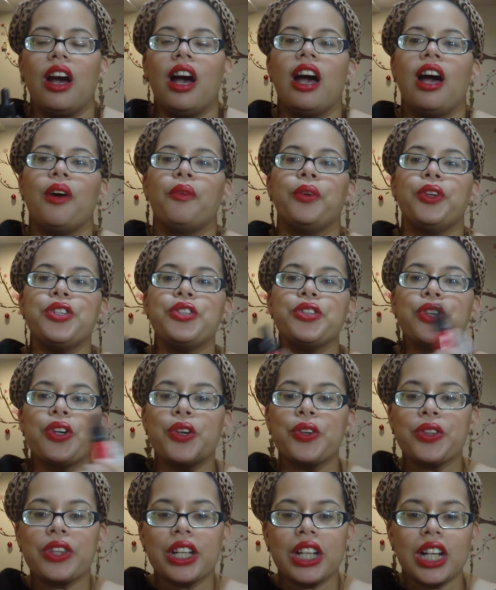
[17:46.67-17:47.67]
When you
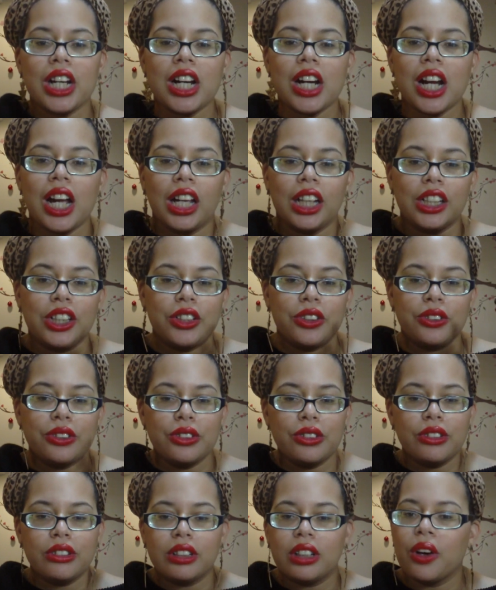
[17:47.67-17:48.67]
go there and
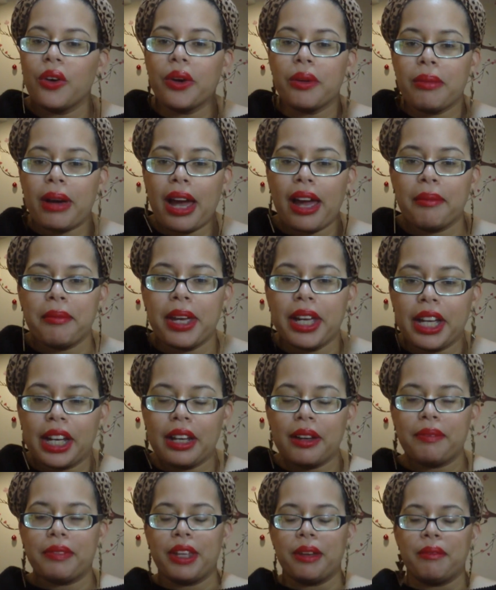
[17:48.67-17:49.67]
you go to buy
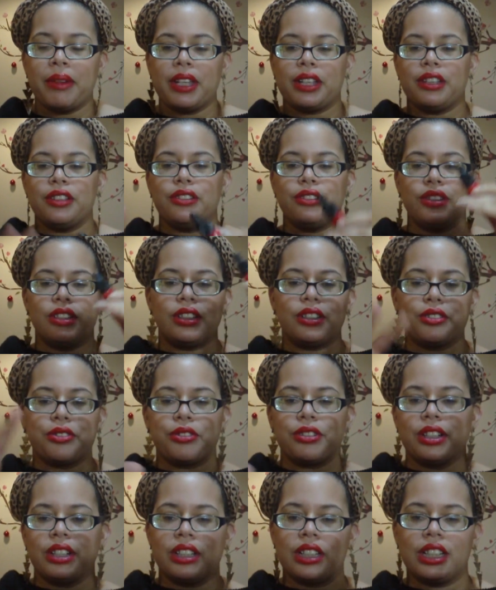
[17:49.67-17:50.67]
makeup, they make you do this
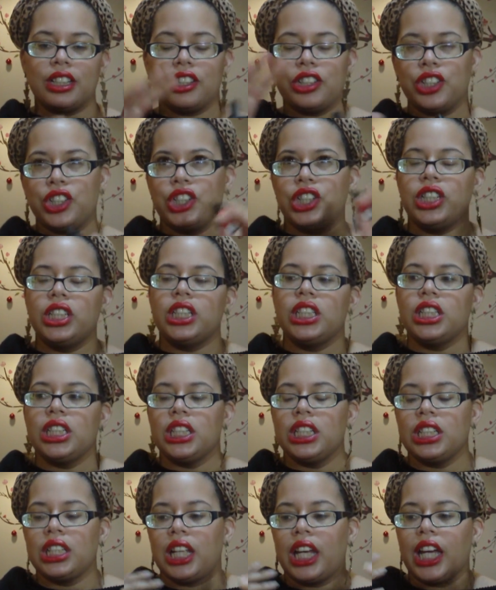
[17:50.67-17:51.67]
really
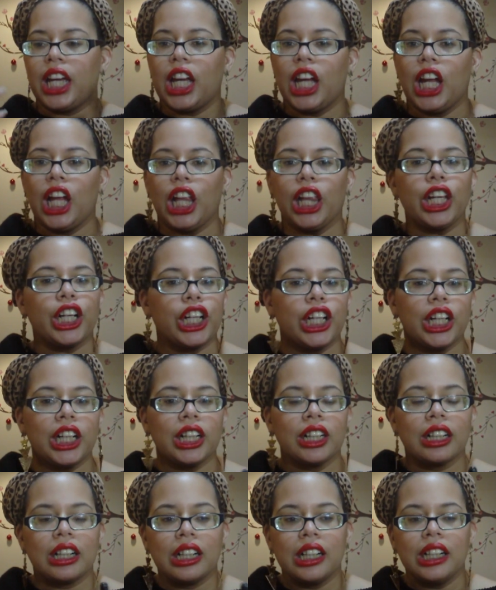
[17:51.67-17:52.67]
cheesy like
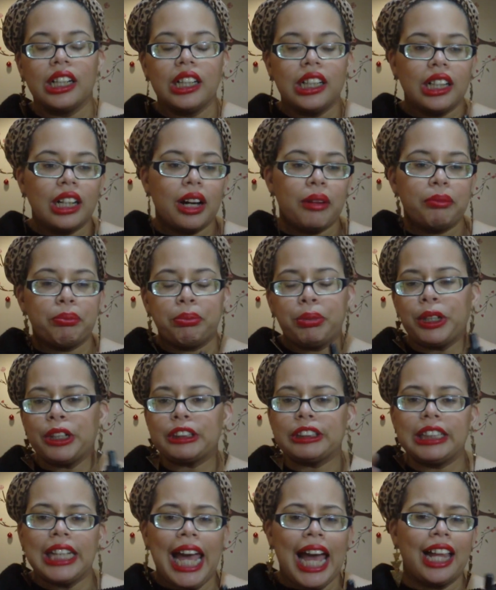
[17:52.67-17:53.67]
color
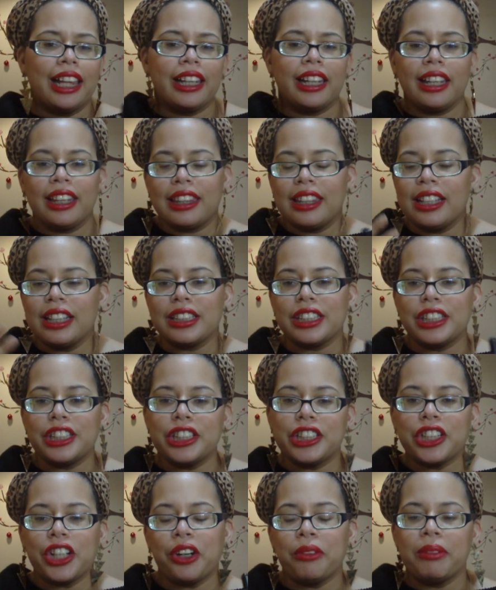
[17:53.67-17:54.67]
personality thing to
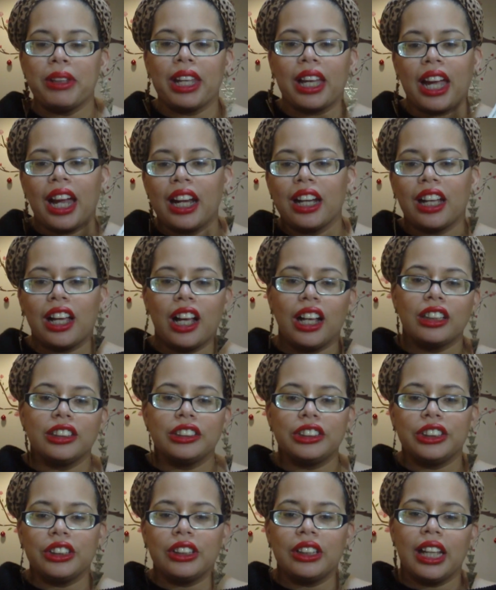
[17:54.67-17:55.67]
determine the kind of
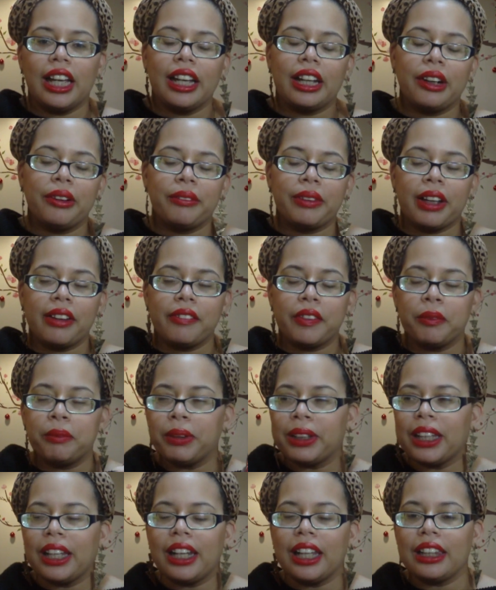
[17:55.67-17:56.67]
colors you'll like or whatever,
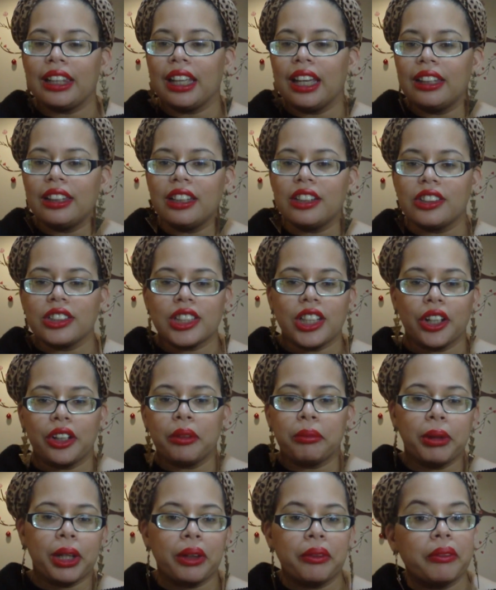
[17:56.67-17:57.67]
but then at the end they just tell you
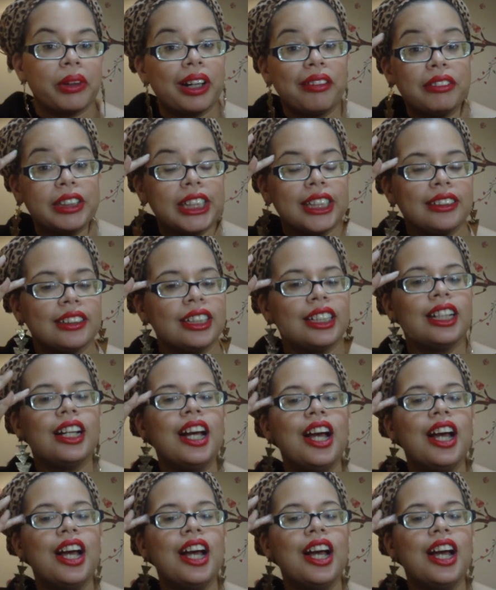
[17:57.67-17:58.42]
to pick whatever